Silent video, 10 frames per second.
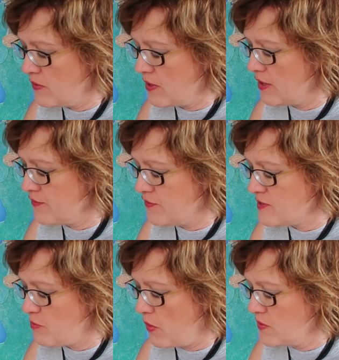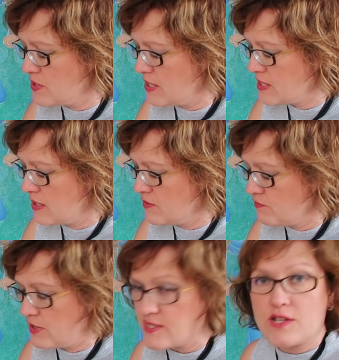of you that have responded
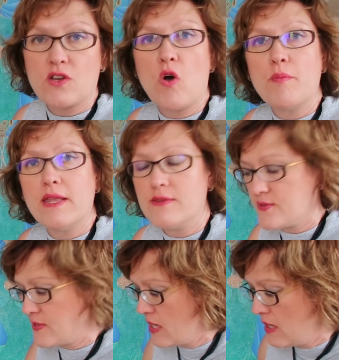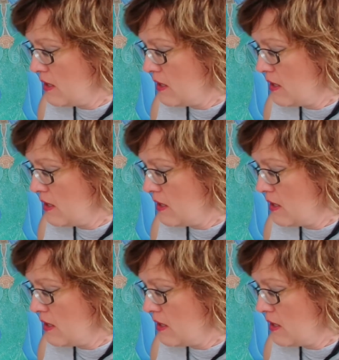and written comments.